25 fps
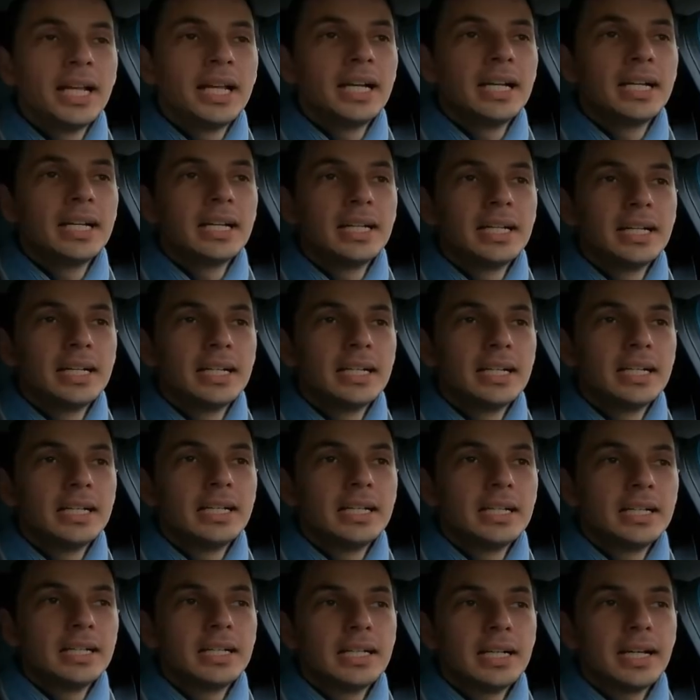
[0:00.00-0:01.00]
this specific
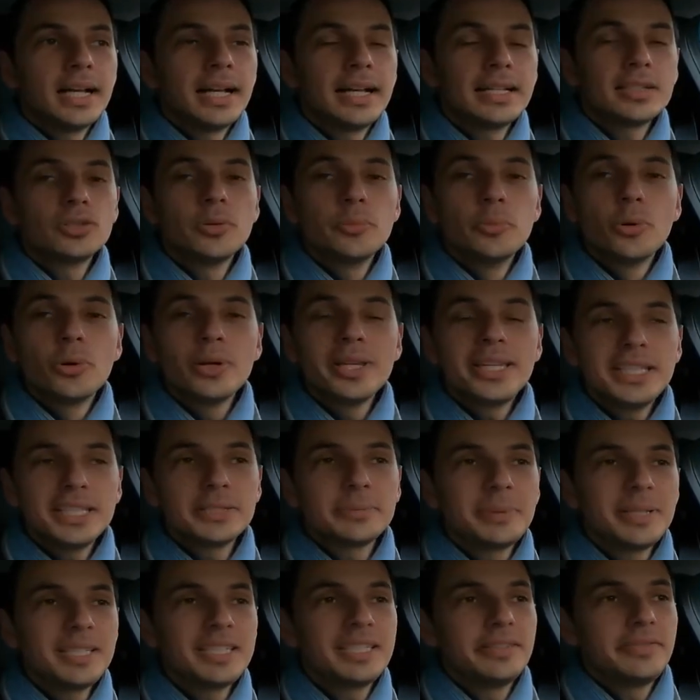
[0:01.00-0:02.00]
sound that you can
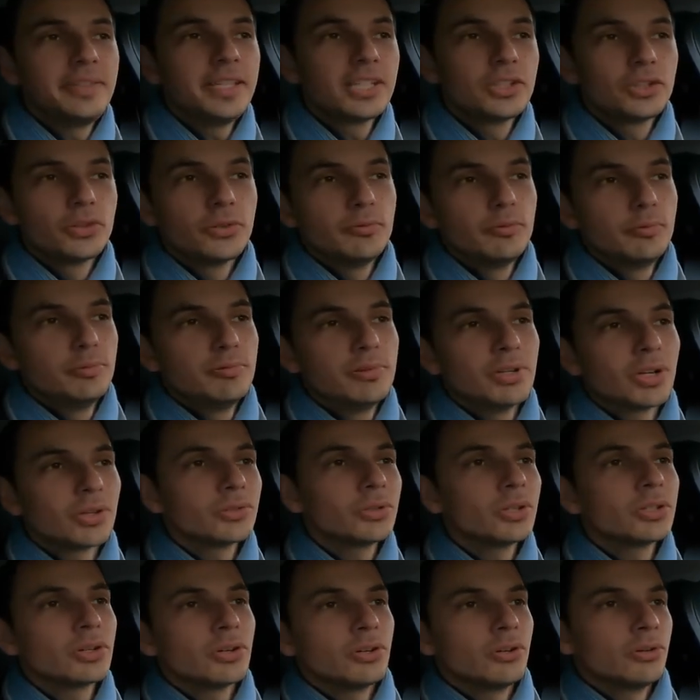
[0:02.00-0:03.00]
hear, which you also
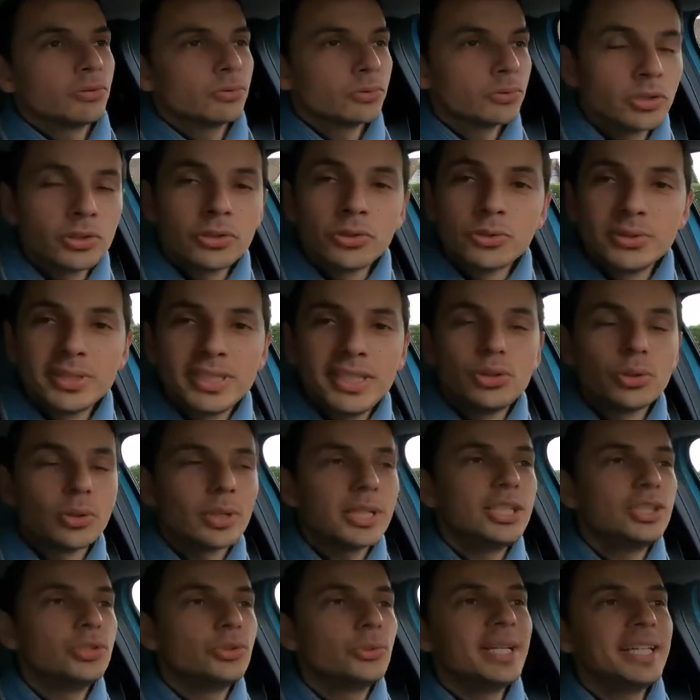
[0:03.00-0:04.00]
hear on the Zoe and
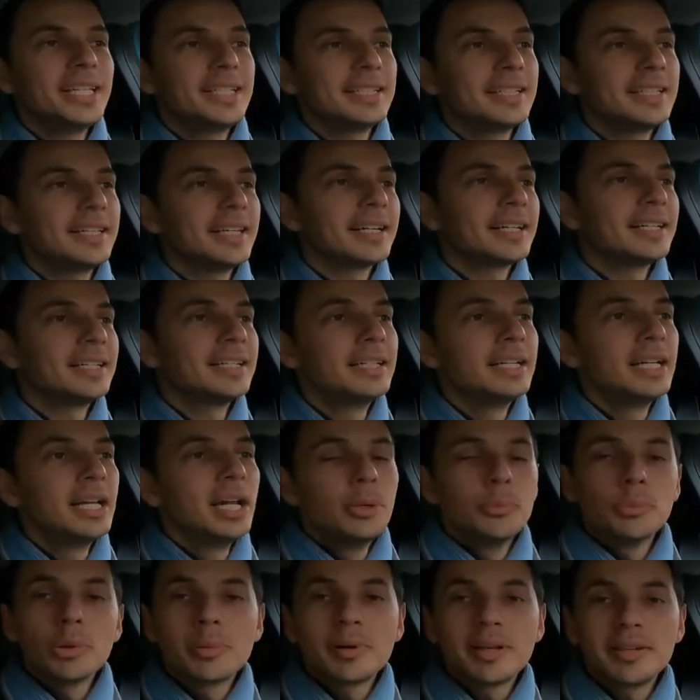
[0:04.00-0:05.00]
so on, to
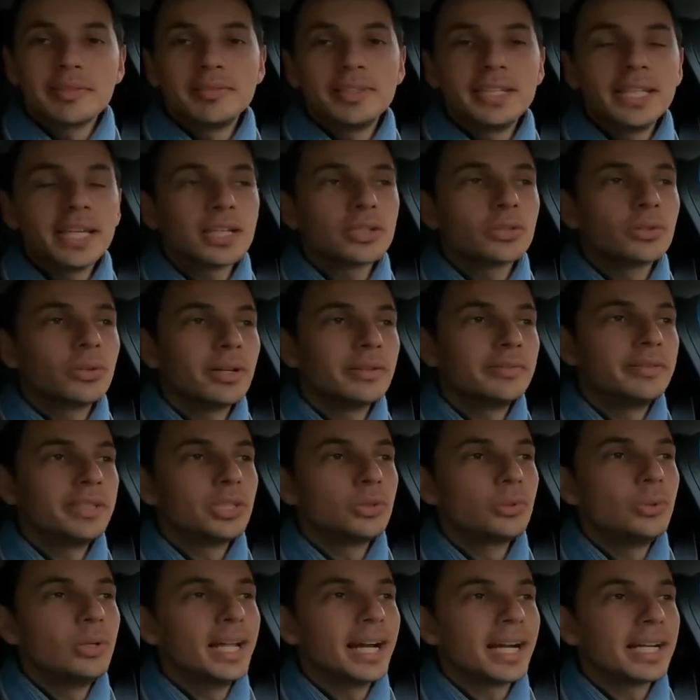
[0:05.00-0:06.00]
warn that a vehicle is
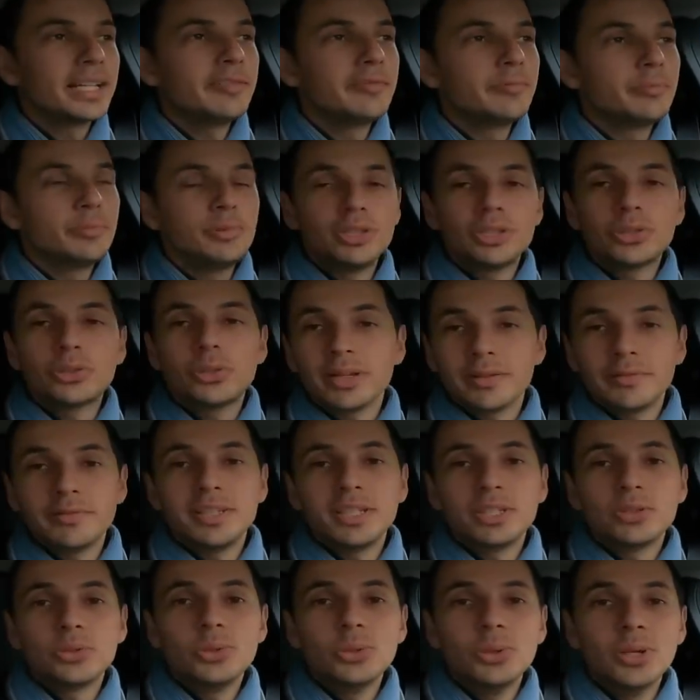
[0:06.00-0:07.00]
coming since an
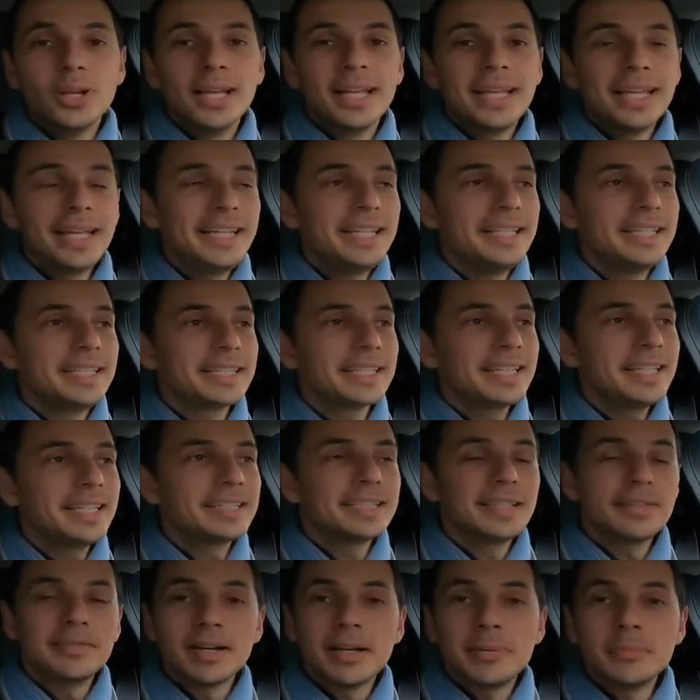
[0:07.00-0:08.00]
electric vehicle is really
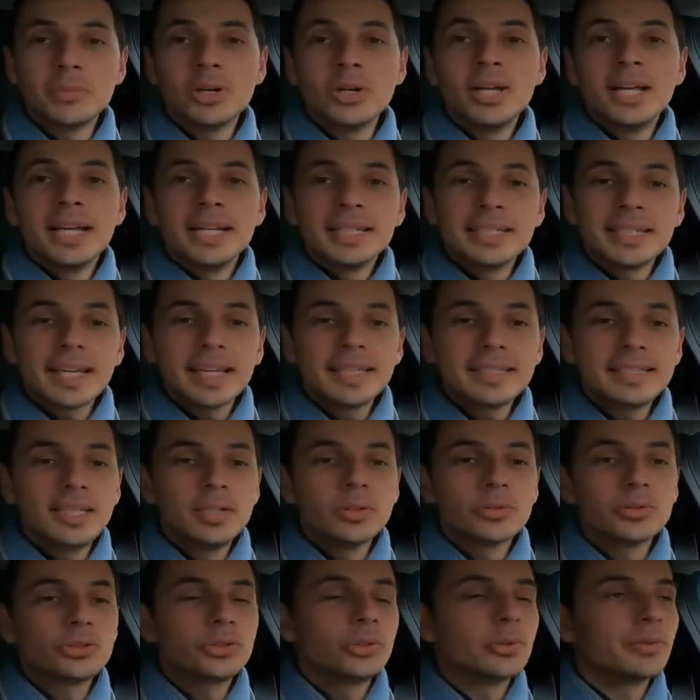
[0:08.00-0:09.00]
very quiet in the
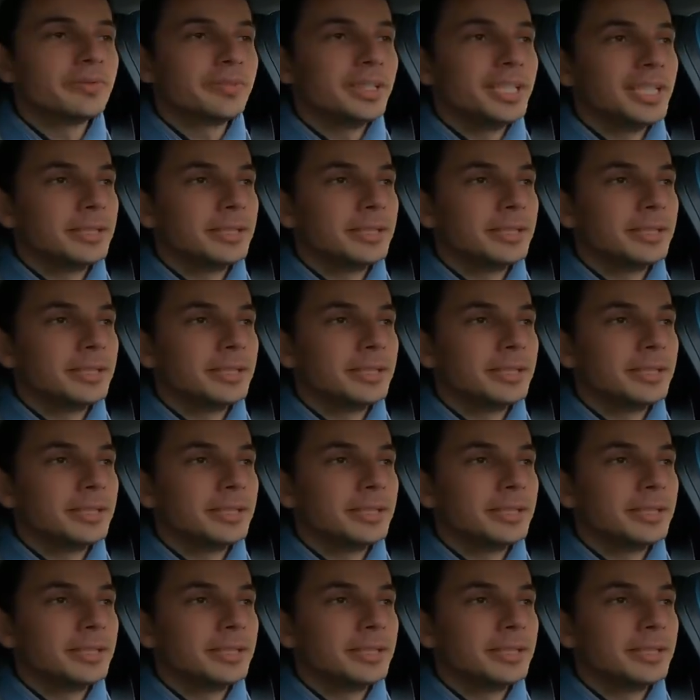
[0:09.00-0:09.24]
city.